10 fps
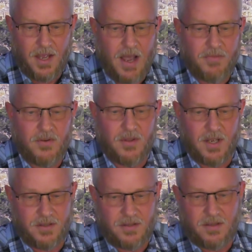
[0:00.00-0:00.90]
After
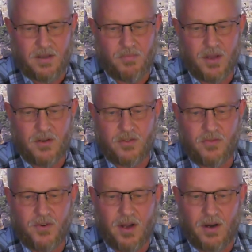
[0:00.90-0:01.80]
this, the brothers
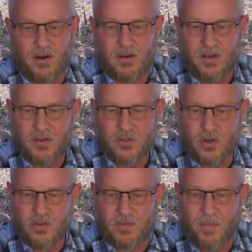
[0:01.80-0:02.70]
fear
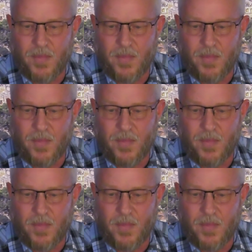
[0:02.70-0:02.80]
Joseph